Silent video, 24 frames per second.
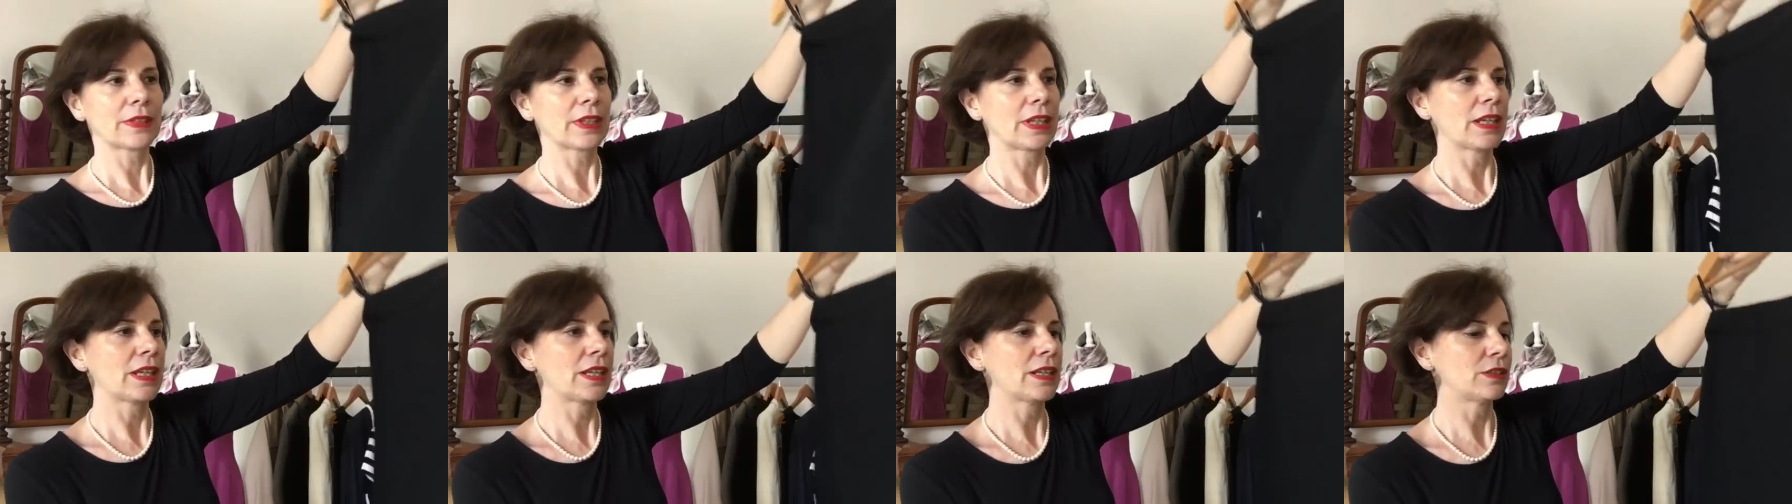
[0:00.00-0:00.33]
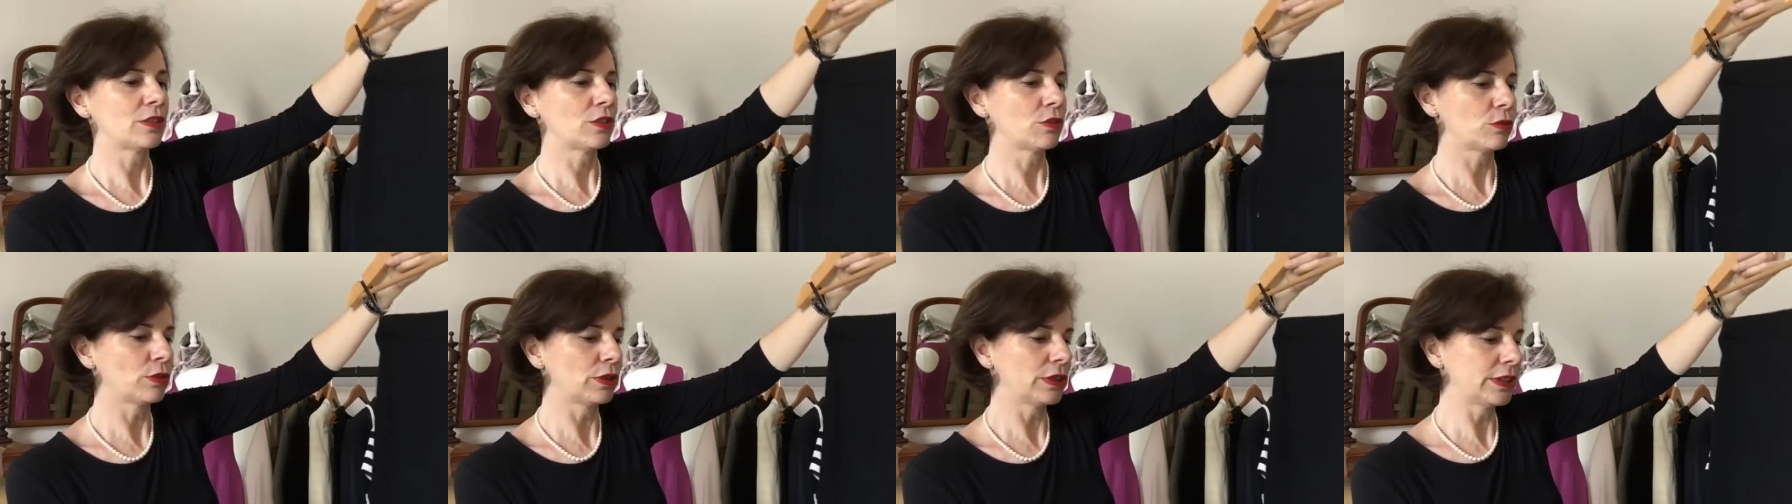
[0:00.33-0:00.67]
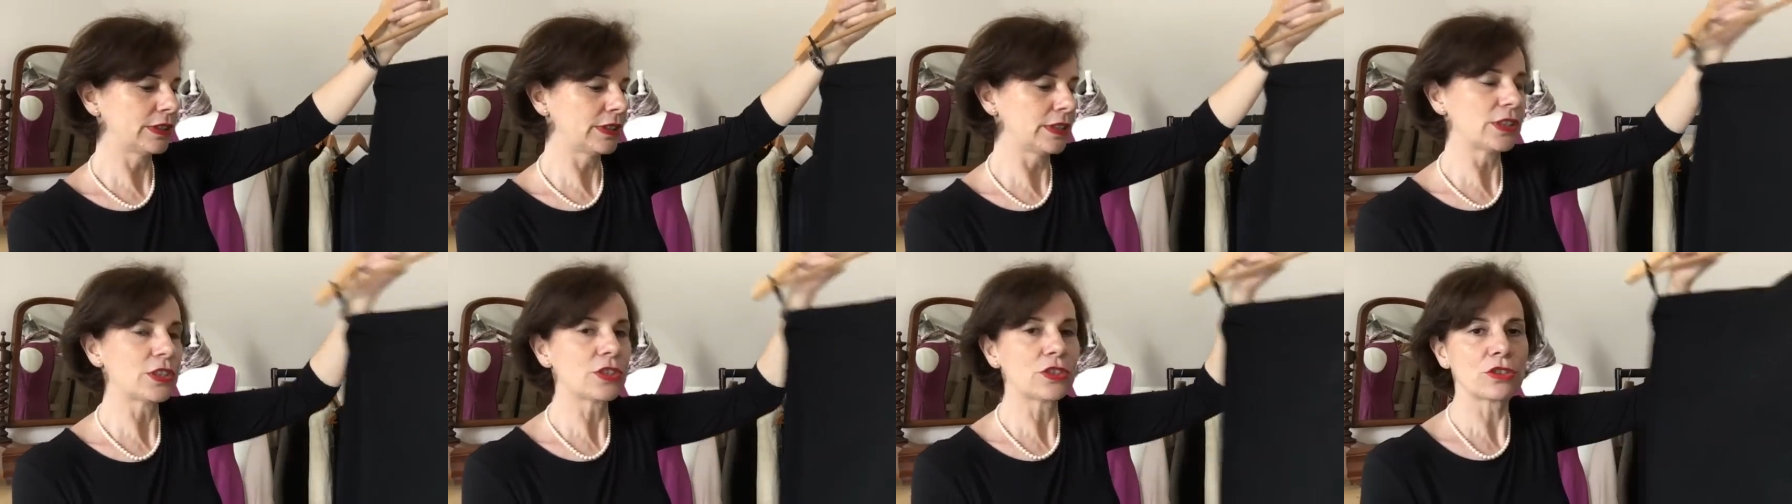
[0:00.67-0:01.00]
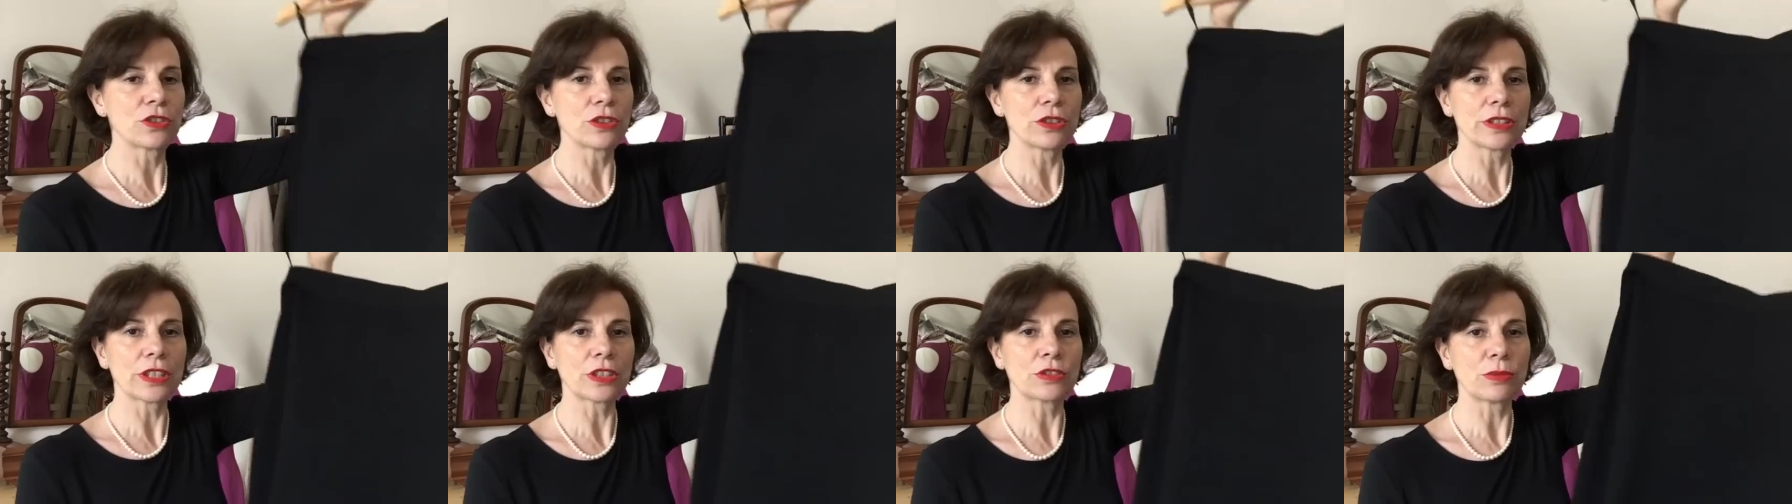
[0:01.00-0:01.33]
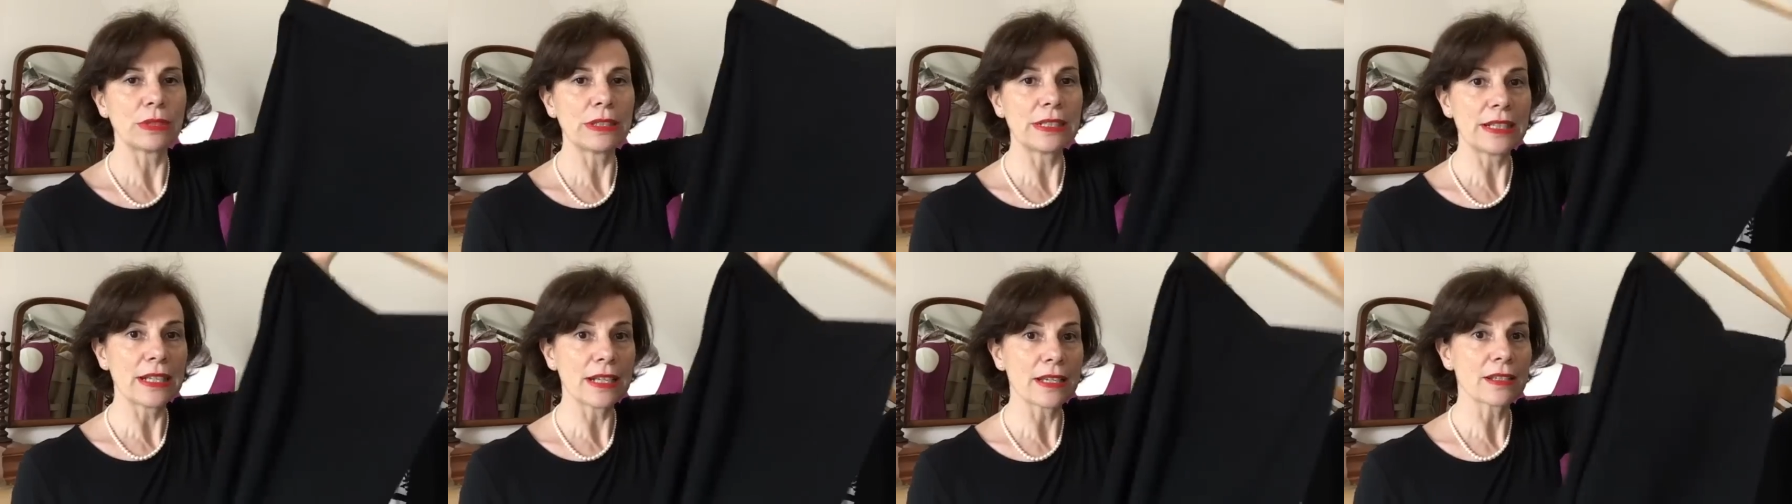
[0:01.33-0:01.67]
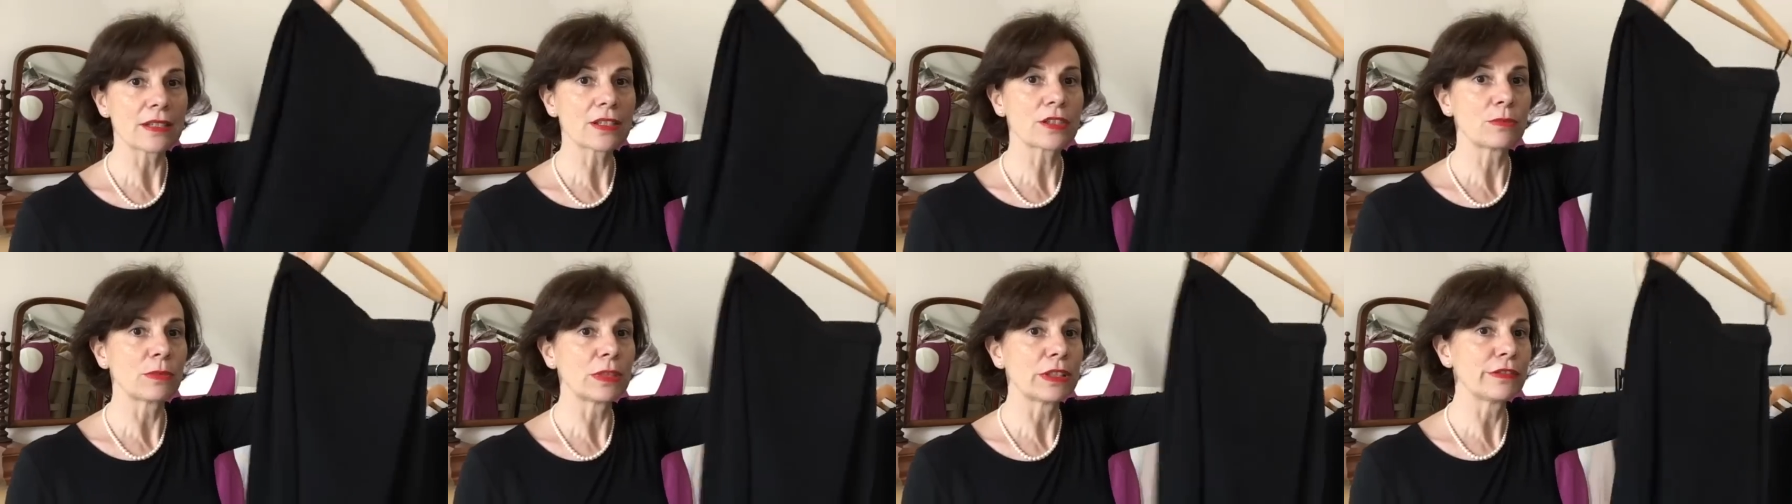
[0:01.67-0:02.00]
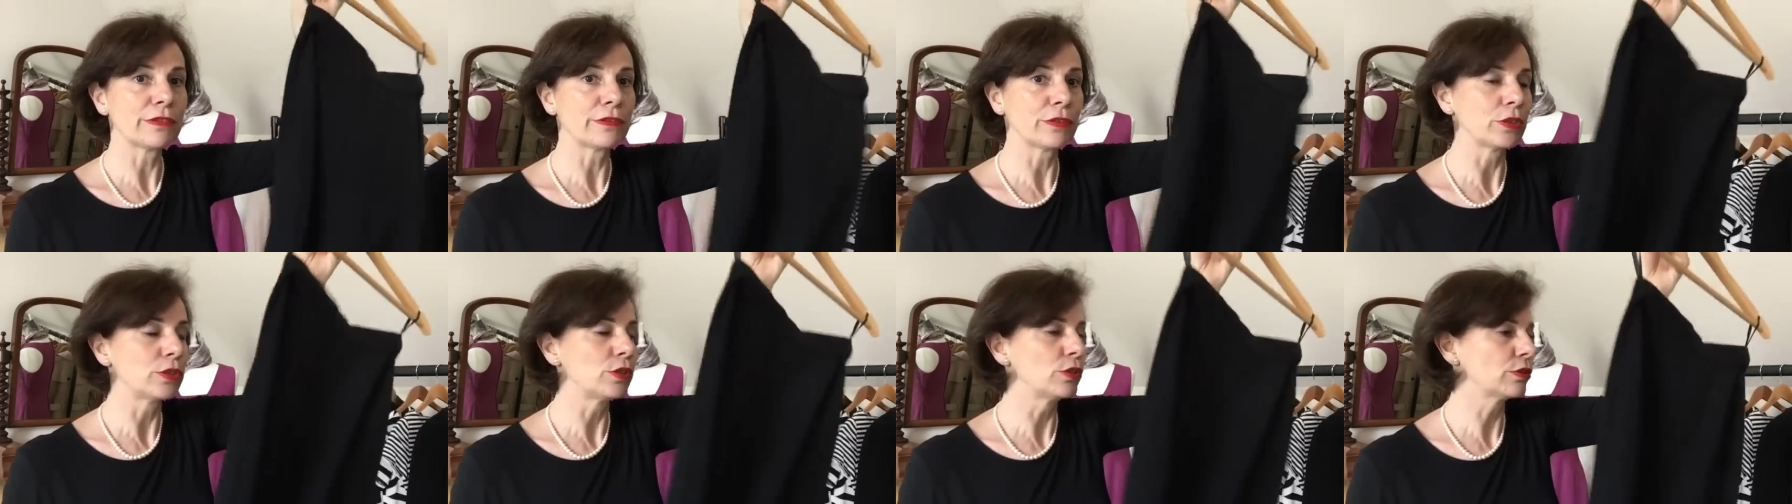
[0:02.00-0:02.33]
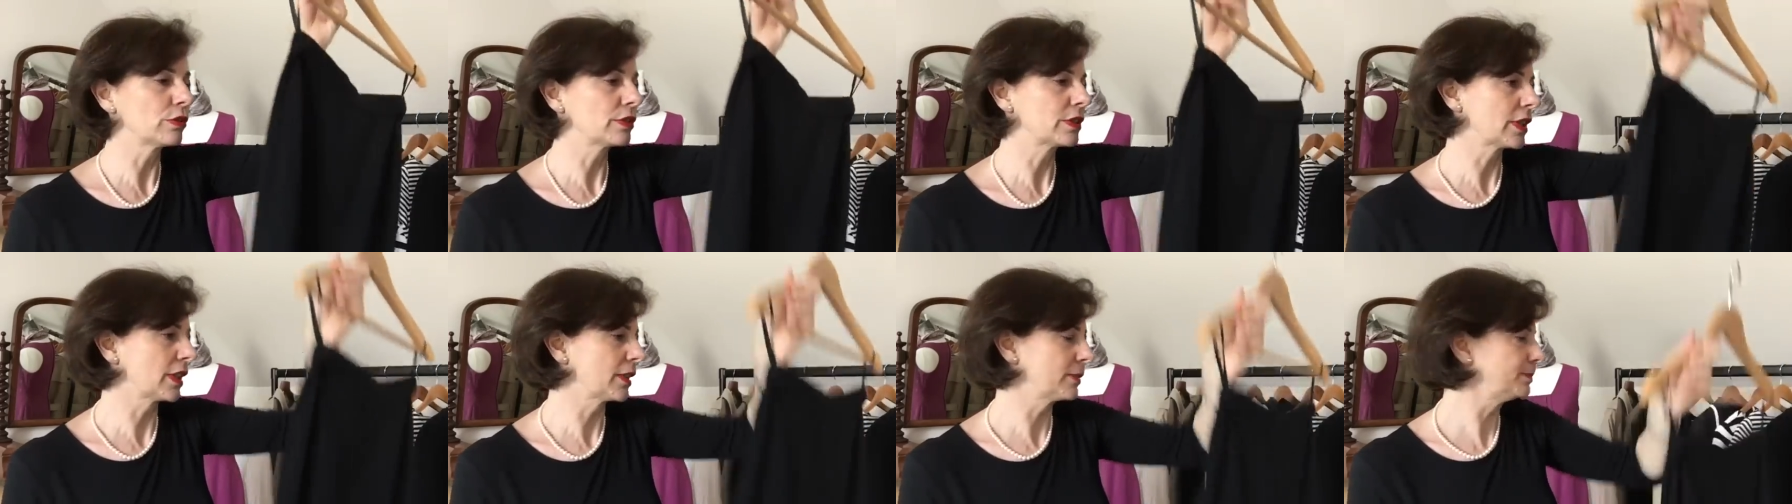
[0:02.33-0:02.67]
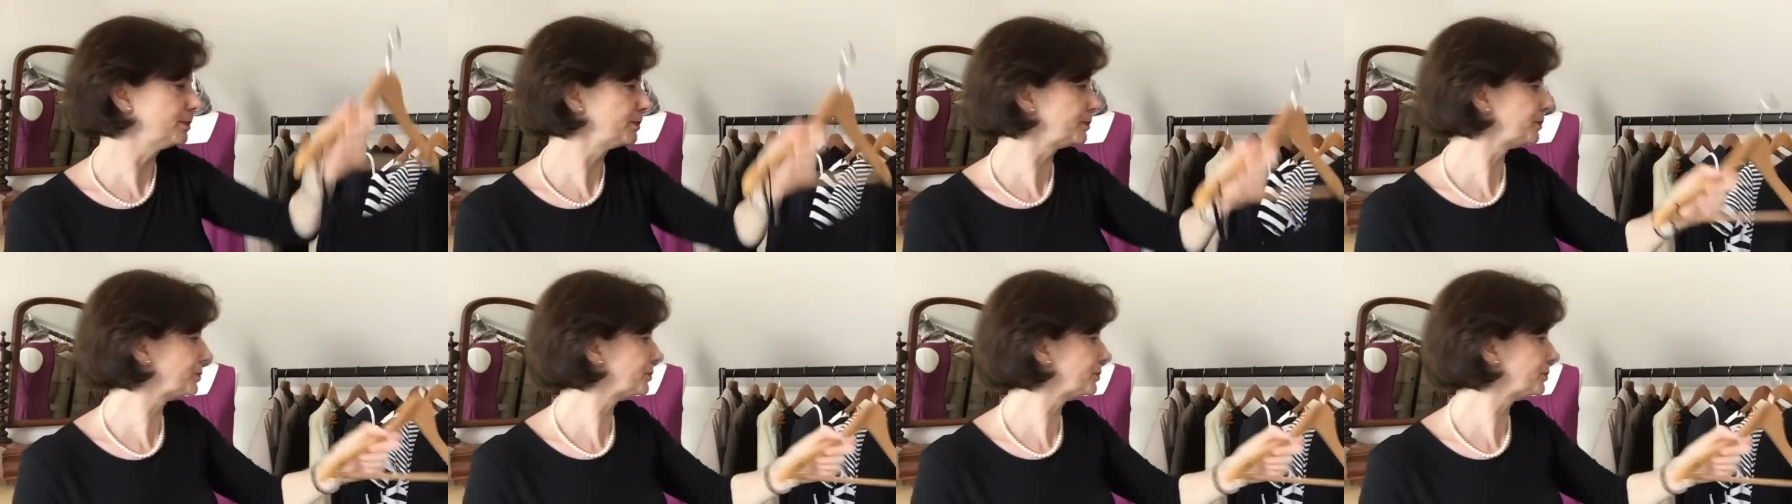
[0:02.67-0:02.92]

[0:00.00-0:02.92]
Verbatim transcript: and quality skirt that will last me for a long time